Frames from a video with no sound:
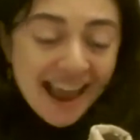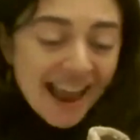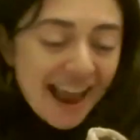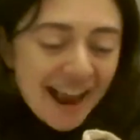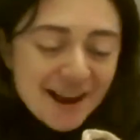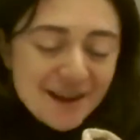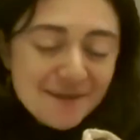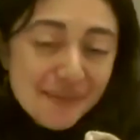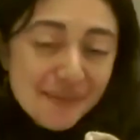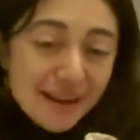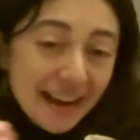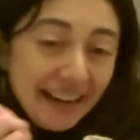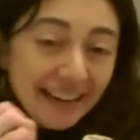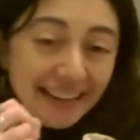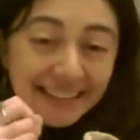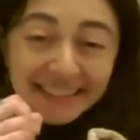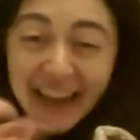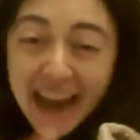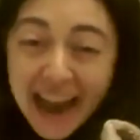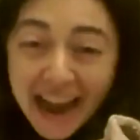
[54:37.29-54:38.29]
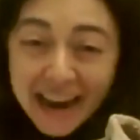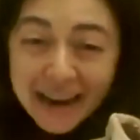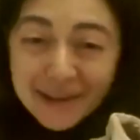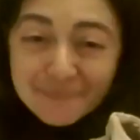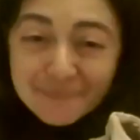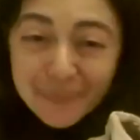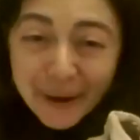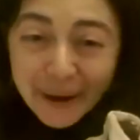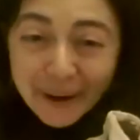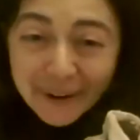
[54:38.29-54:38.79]
It could be any time
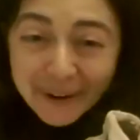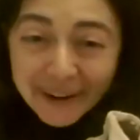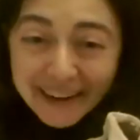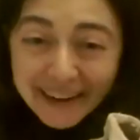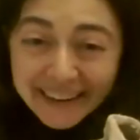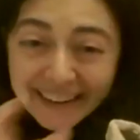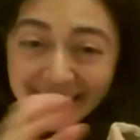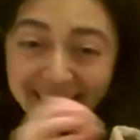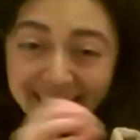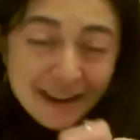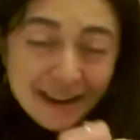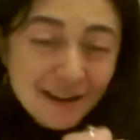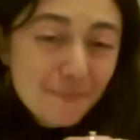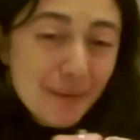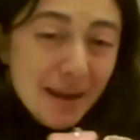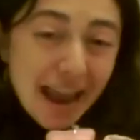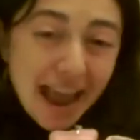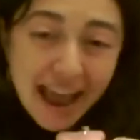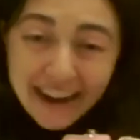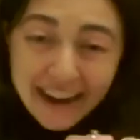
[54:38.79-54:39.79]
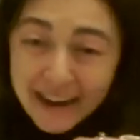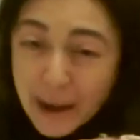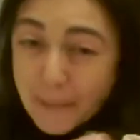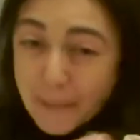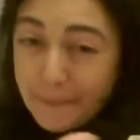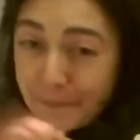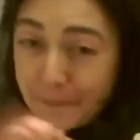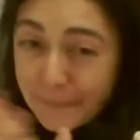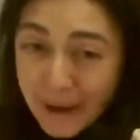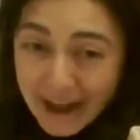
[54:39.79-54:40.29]
period, it could be
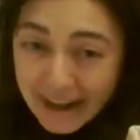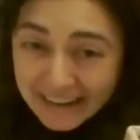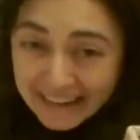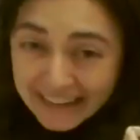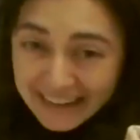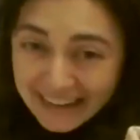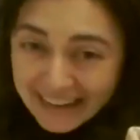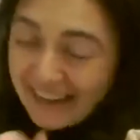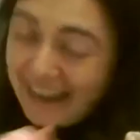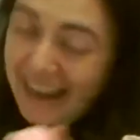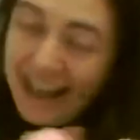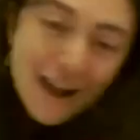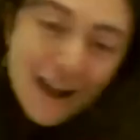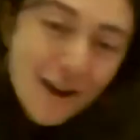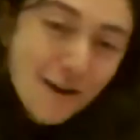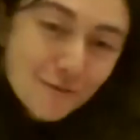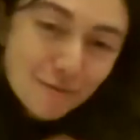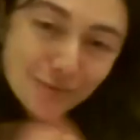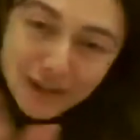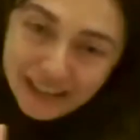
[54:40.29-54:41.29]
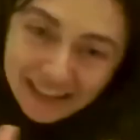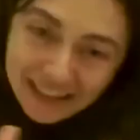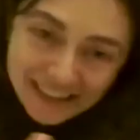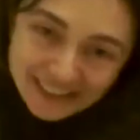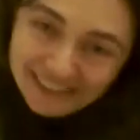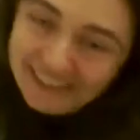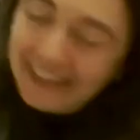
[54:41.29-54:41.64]
anybody. Really just